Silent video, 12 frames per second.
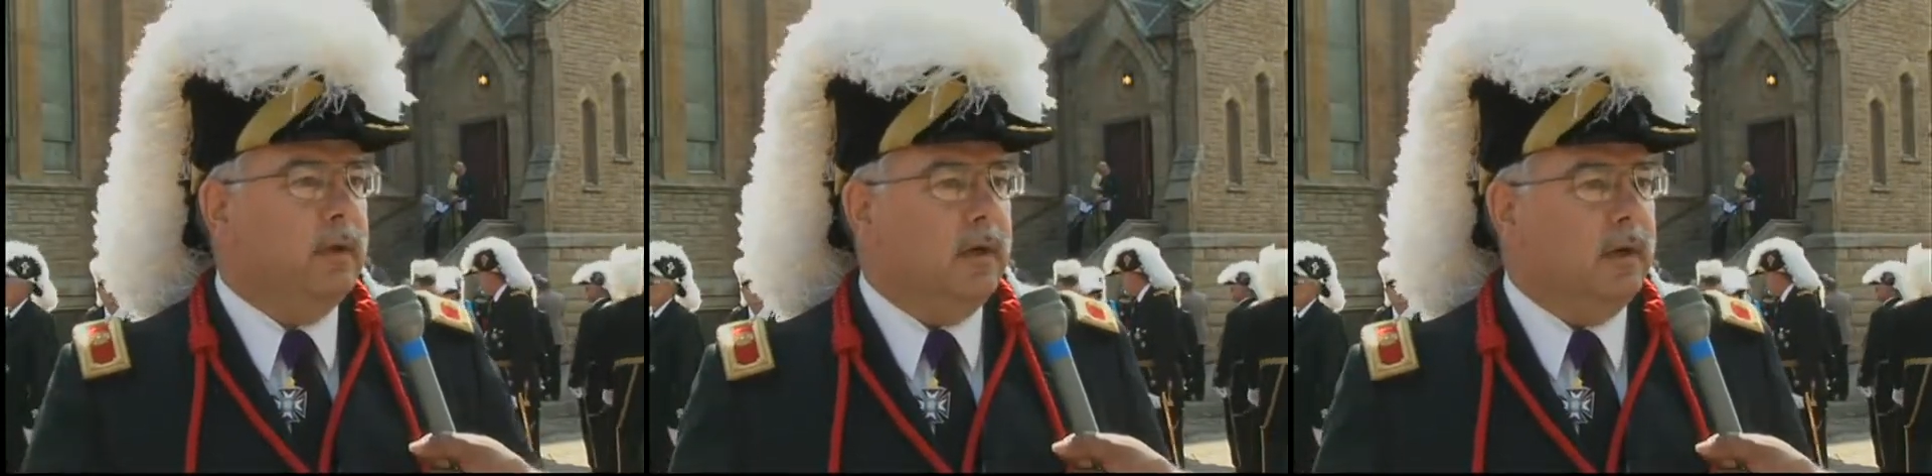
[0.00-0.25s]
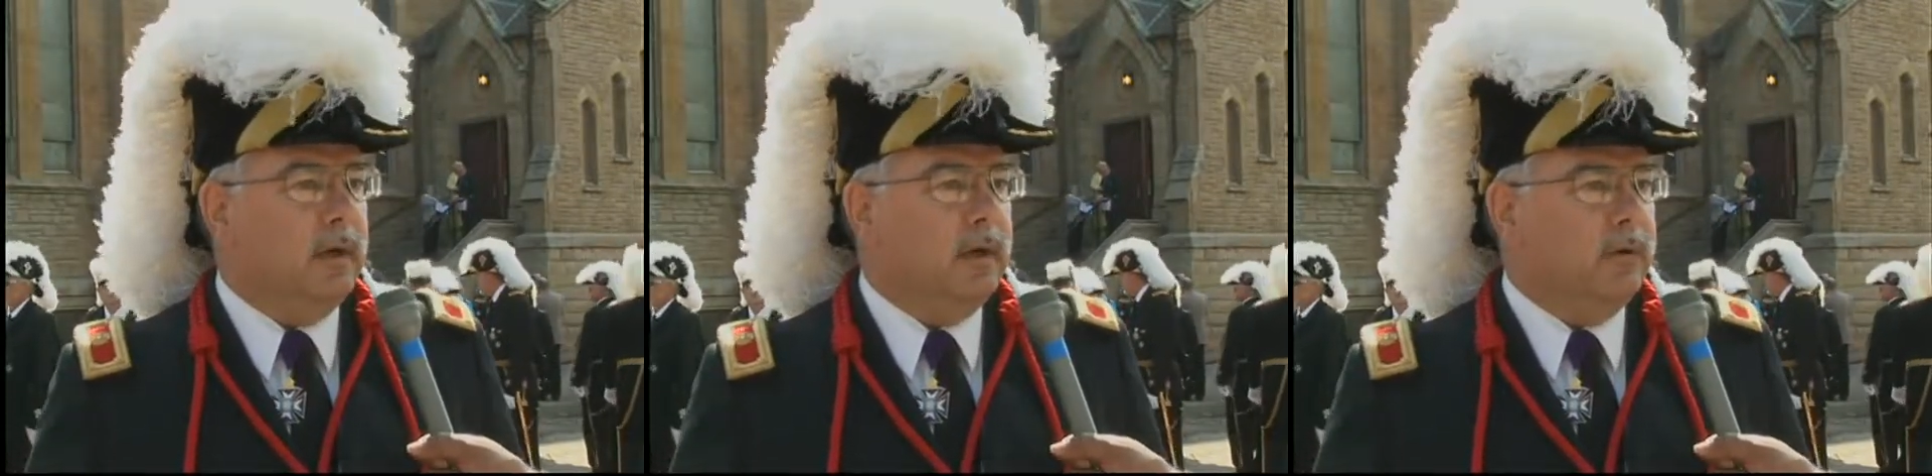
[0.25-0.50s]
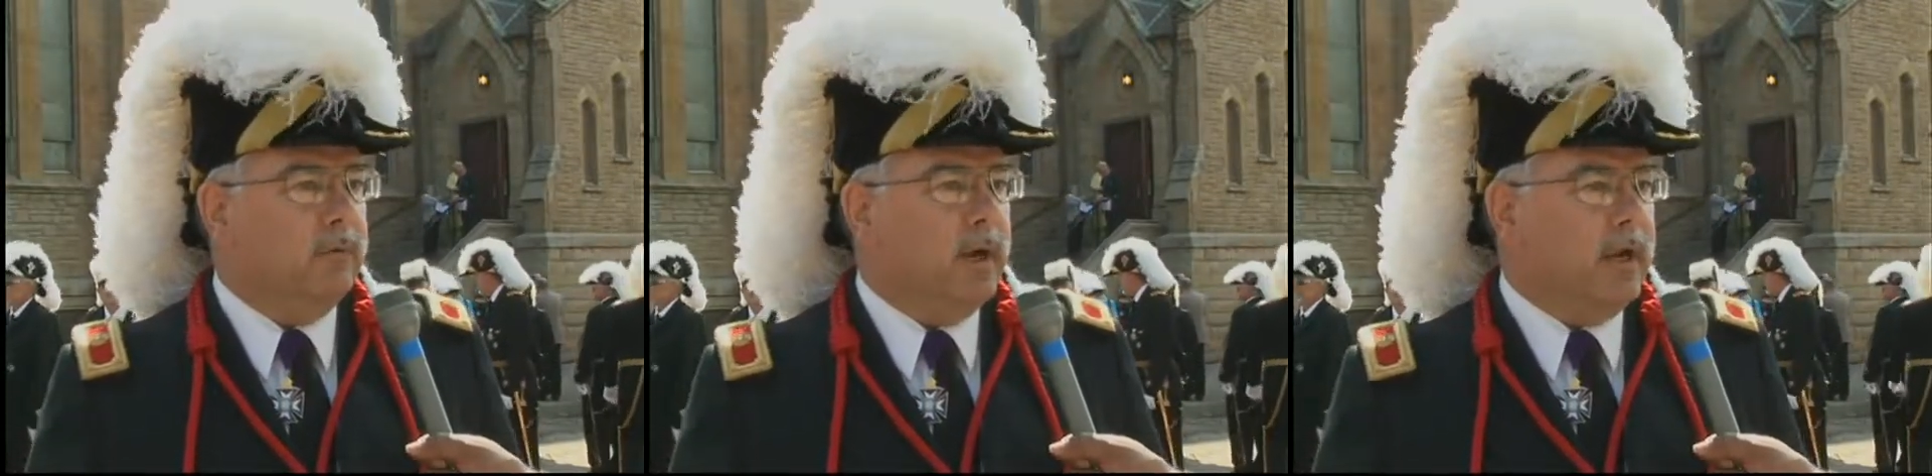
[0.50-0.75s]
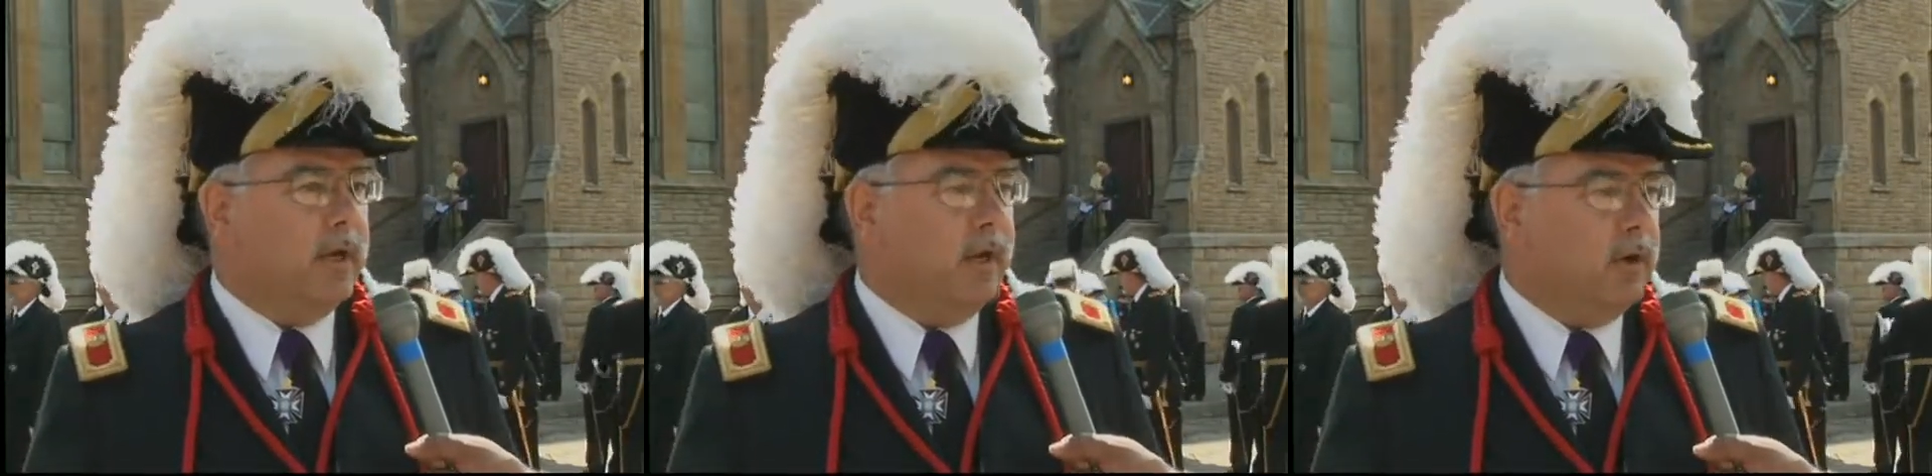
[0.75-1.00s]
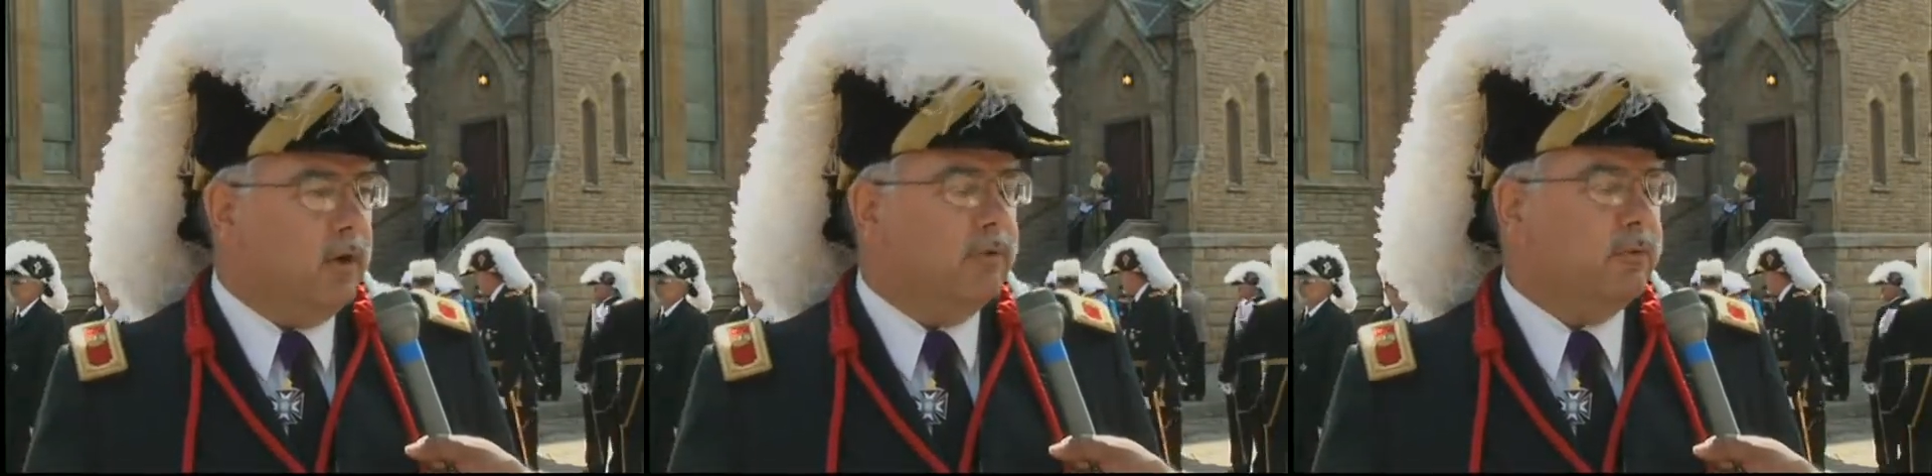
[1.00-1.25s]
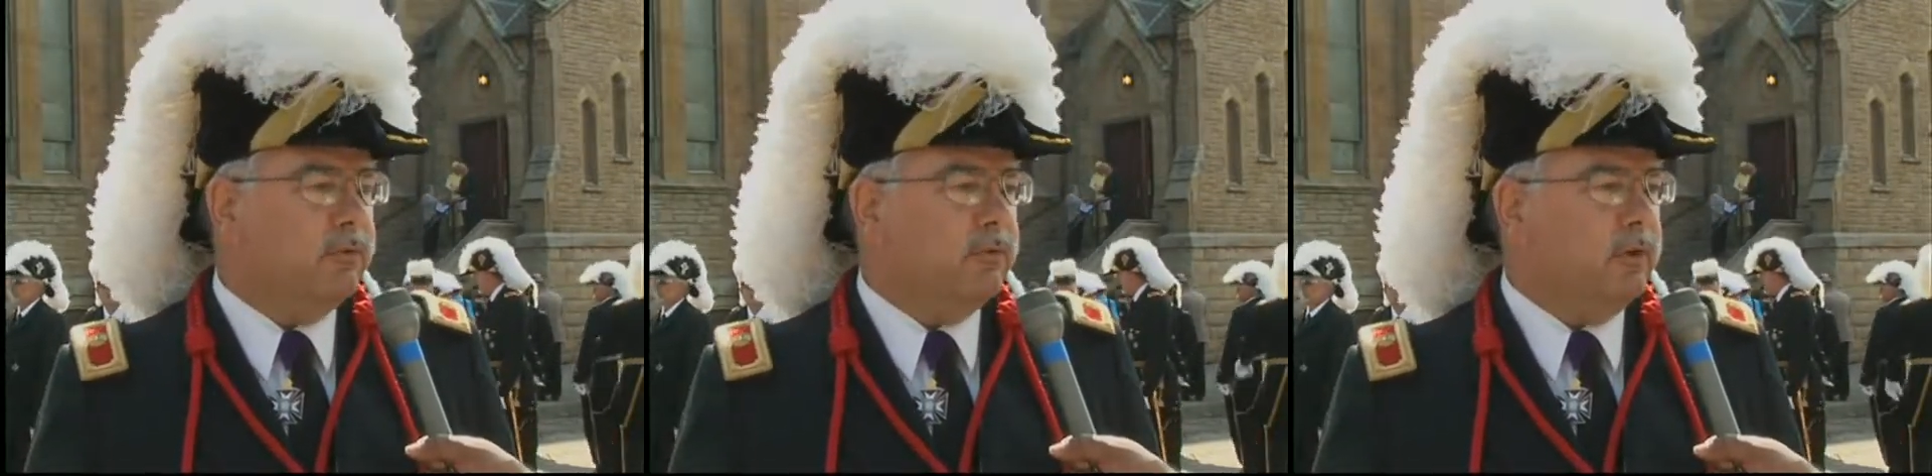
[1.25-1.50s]
uh, ranking
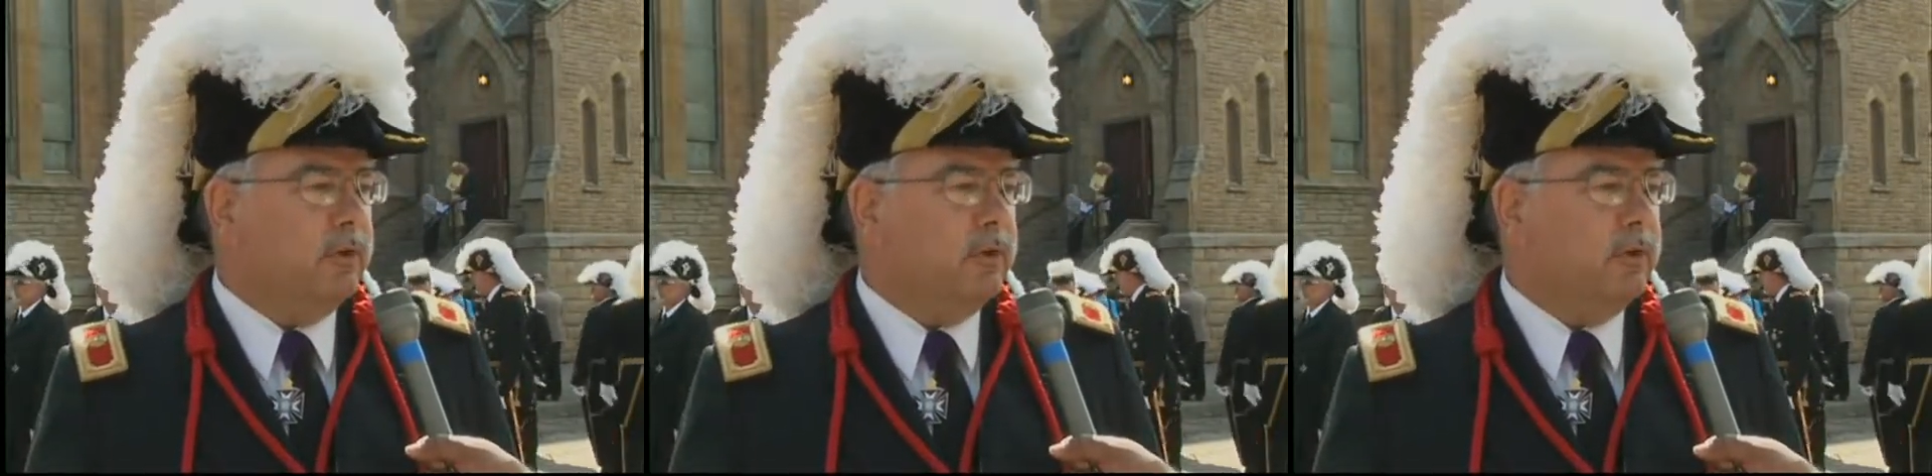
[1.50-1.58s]
officer